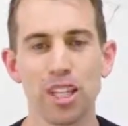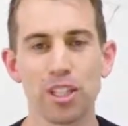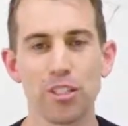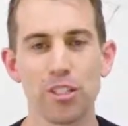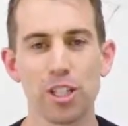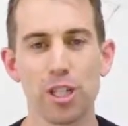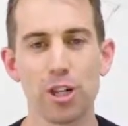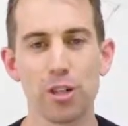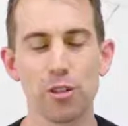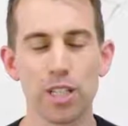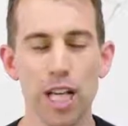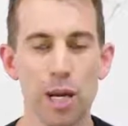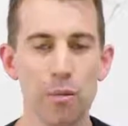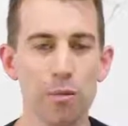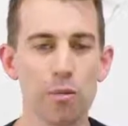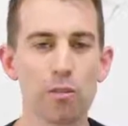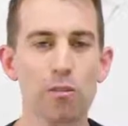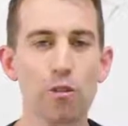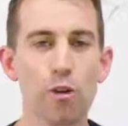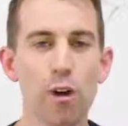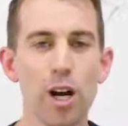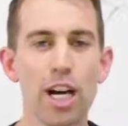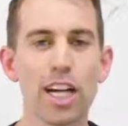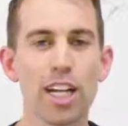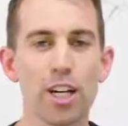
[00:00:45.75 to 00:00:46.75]
So now
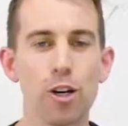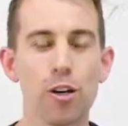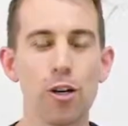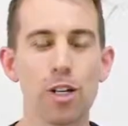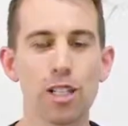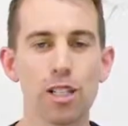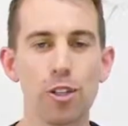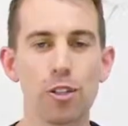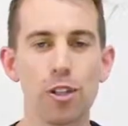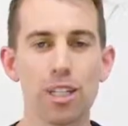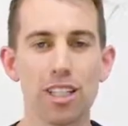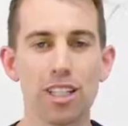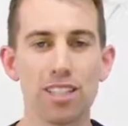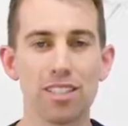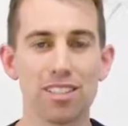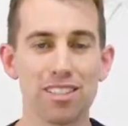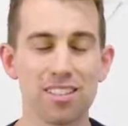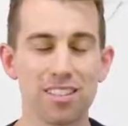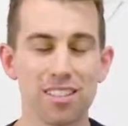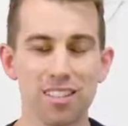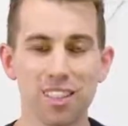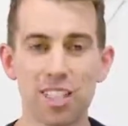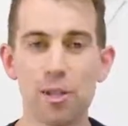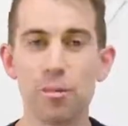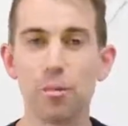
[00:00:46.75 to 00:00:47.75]
before I go into
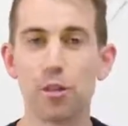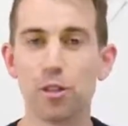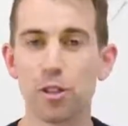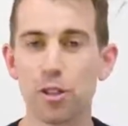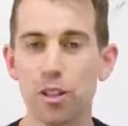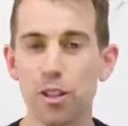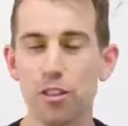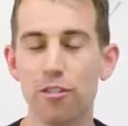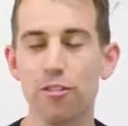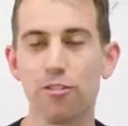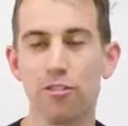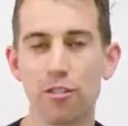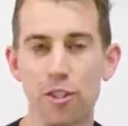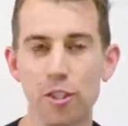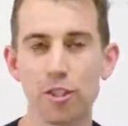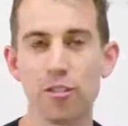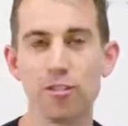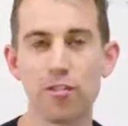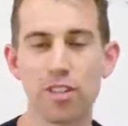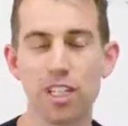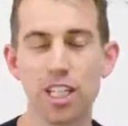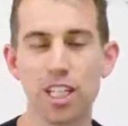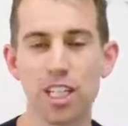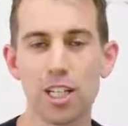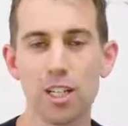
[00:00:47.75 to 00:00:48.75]
this, similar to the
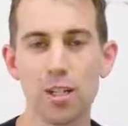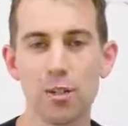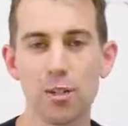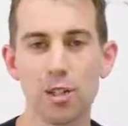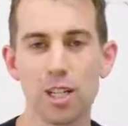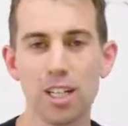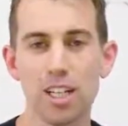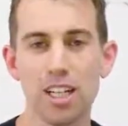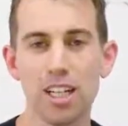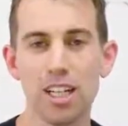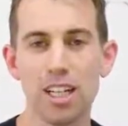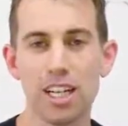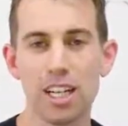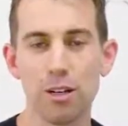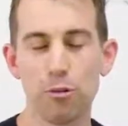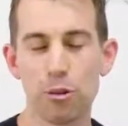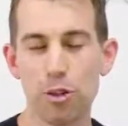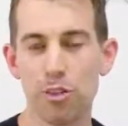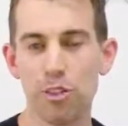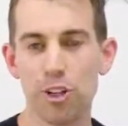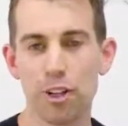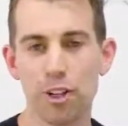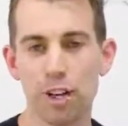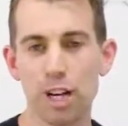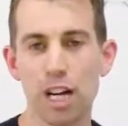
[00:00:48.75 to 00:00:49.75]
first video
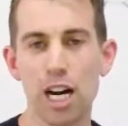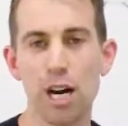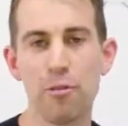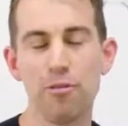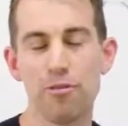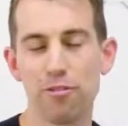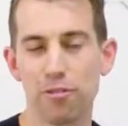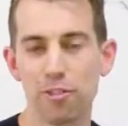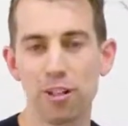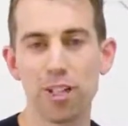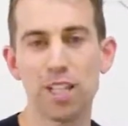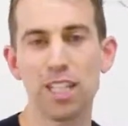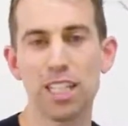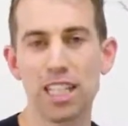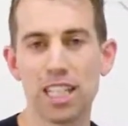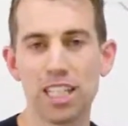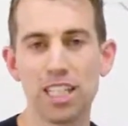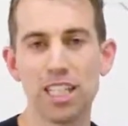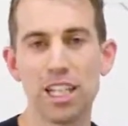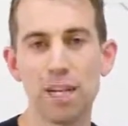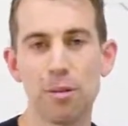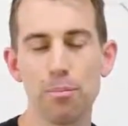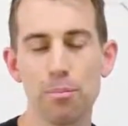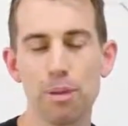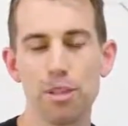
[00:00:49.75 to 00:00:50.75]
with our upfront
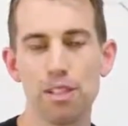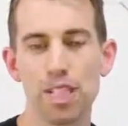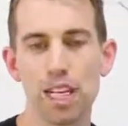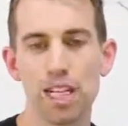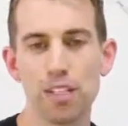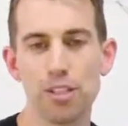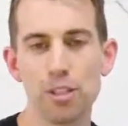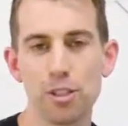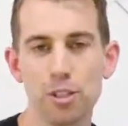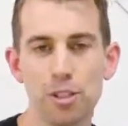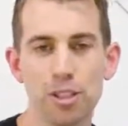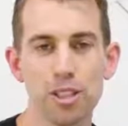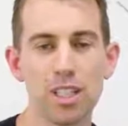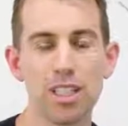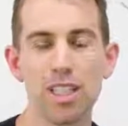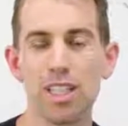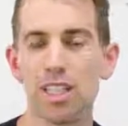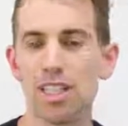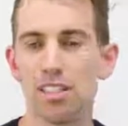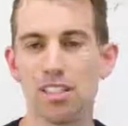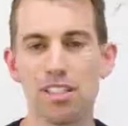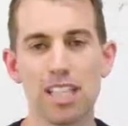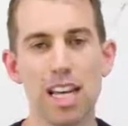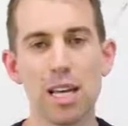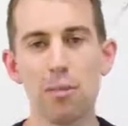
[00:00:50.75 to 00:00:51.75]
income potential,
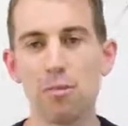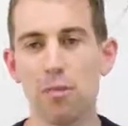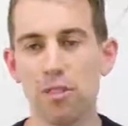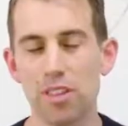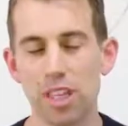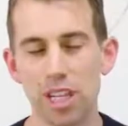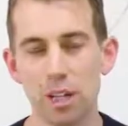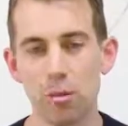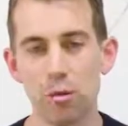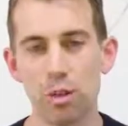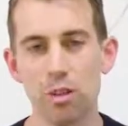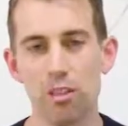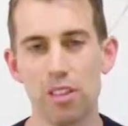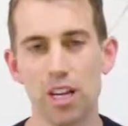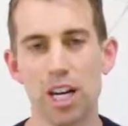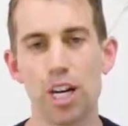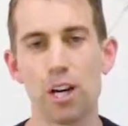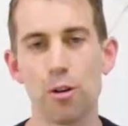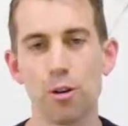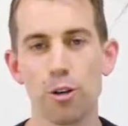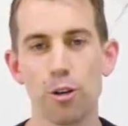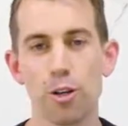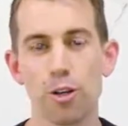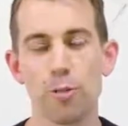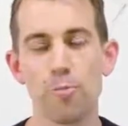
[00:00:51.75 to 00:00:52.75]
same thing with
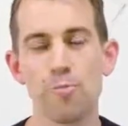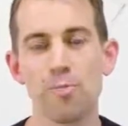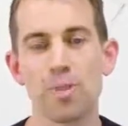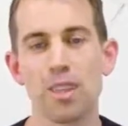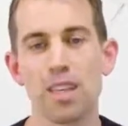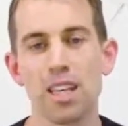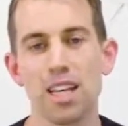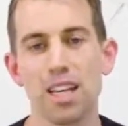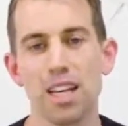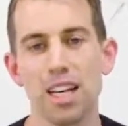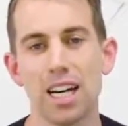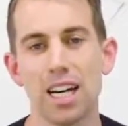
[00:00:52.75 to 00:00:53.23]
our